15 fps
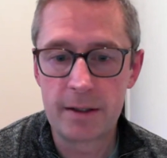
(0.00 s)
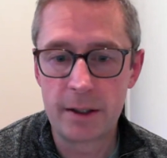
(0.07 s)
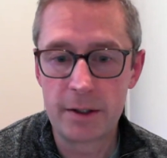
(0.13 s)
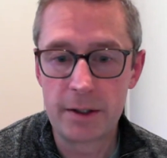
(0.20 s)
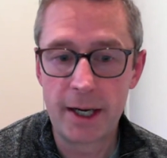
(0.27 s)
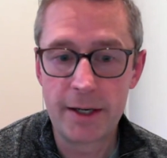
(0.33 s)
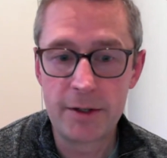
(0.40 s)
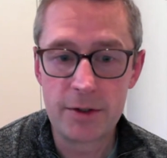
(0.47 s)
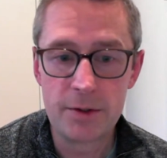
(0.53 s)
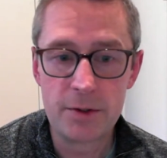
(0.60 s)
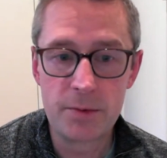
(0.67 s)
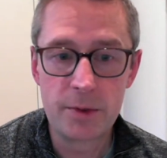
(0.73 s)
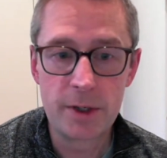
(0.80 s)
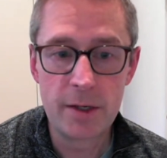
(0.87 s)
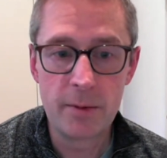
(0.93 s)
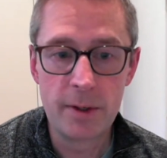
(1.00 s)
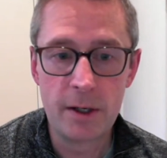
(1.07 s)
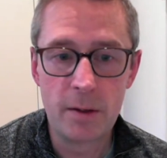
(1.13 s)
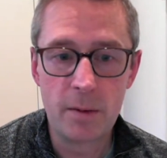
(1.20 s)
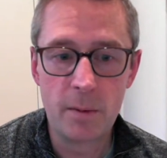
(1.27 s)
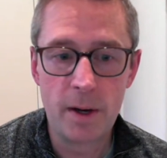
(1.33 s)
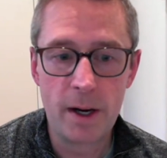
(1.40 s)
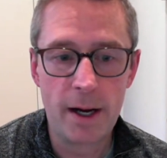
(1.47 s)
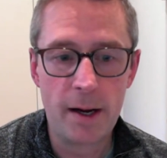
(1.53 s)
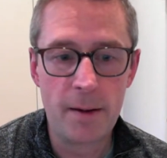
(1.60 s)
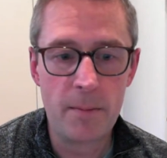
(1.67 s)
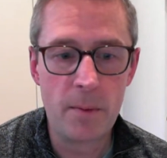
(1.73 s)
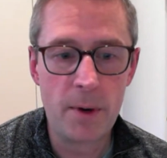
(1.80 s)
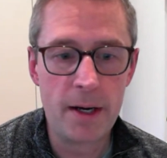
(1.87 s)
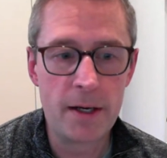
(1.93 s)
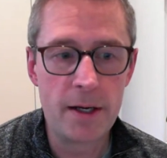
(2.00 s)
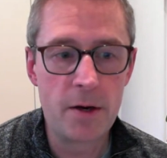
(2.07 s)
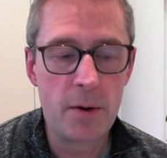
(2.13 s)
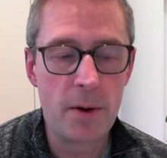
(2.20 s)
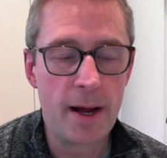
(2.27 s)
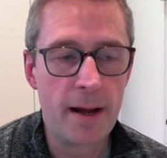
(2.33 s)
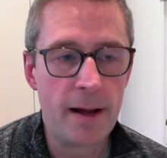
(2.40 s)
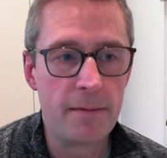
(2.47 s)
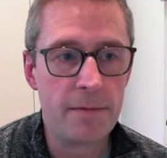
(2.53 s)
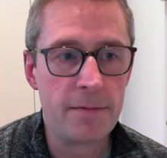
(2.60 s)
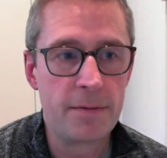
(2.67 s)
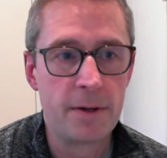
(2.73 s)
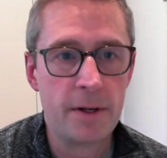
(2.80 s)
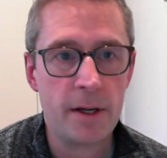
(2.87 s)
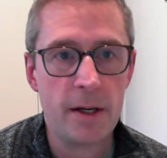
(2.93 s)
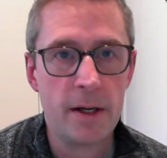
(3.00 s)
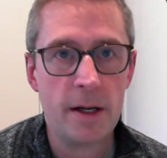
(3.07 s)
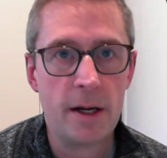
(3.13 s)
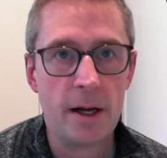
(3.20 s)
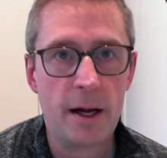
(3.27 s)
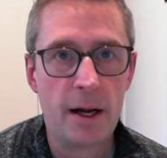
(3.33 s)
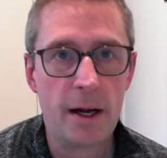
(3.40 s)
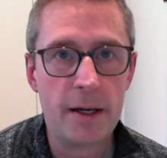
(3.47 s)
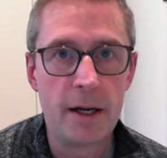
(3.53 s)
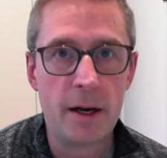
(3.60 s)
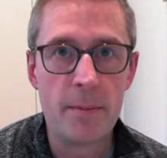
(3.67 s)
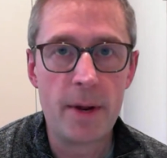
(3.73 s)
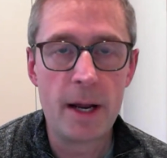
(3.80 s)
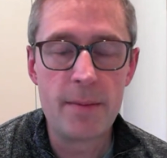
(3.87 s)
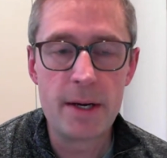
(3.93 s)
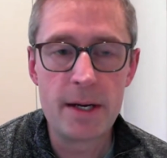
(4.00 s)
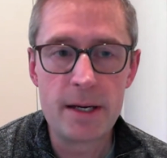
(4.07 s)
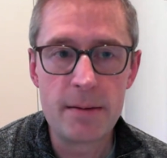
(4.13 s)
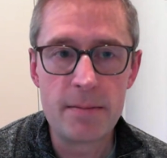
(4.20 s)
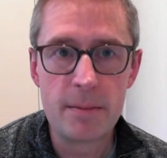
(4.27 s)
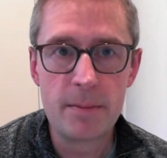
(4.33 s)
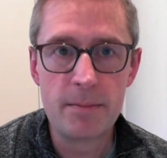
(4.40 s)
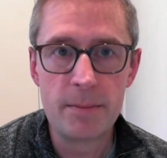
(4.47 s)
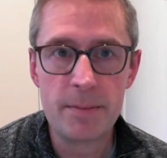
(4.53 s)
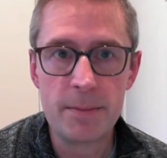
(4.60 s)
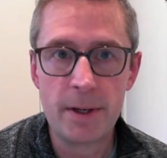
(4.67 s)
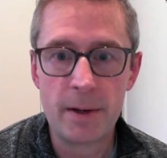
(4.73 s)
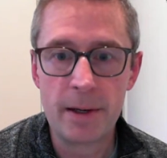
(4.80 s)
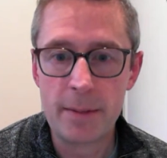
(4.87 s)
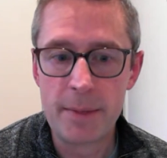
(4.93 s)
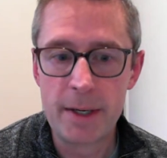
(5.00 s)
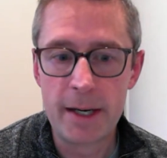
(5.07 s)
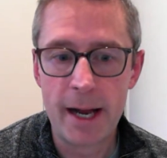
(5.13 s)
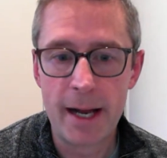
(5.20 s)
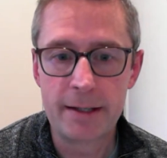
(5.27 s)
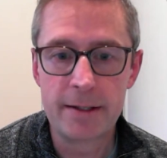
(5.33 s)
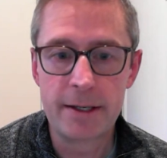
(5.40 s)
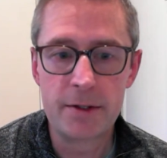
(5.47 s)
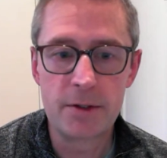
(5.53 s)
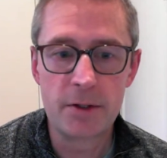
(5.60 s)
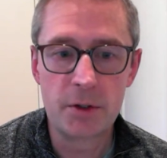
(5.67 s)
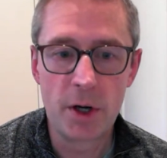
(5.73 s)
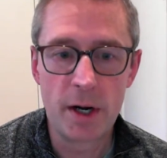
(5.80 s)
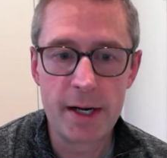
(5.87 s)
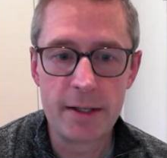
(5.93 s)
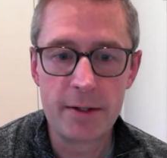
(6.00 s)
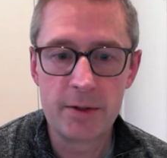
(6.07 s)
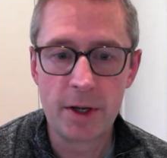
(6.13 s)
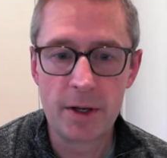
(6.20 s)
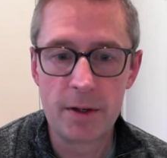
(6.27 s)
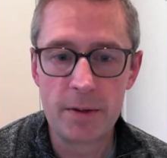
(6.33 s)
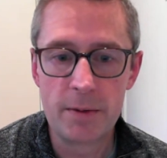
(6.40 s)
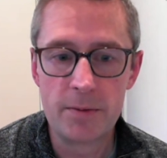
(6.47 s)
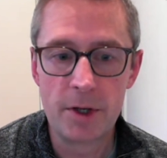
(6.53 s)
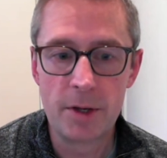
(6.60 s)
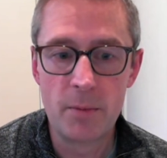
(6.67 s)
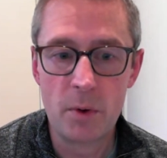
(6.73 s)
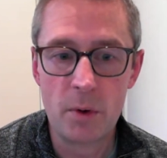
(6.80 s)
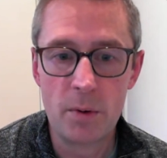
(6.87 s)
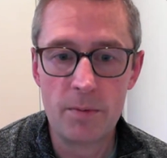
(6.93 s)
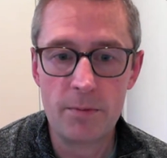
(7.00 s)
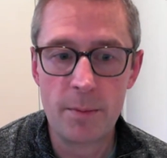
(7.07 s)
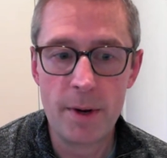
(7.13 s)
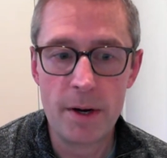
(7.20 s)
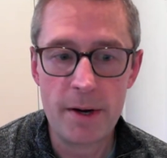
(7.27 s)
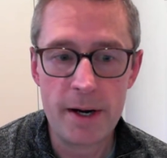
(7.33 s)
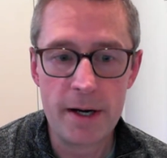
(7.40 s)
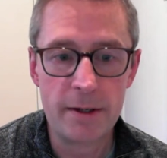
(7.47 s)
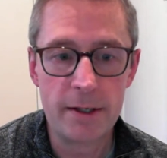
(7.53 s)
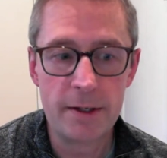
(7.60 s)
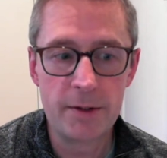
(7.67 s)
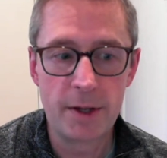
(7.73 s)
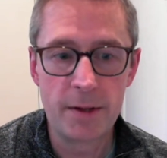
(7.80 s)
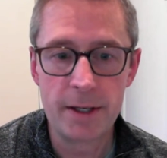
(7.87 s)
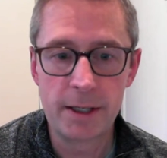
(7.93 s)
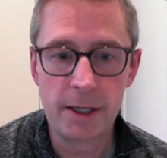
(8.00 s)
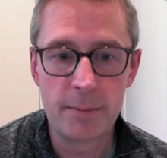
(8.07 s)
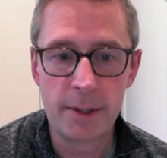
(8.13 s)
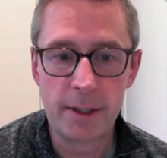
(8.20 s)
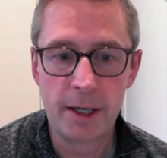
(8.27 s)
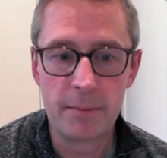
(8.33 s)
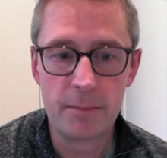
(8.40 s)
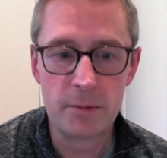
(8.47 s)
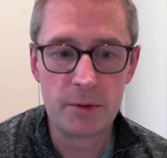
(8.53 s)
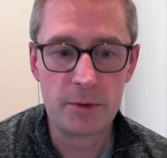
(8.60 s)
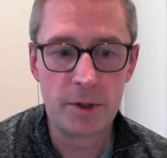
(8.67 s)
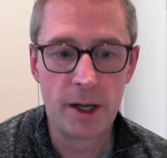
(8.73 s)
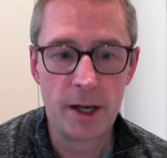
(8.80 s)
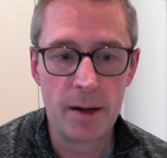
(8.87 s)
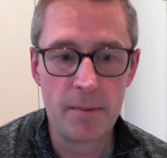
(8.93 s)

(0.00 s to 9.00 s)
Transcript: locations really well, where you have maybe limited access to trade, so more remote areas. I think it becomes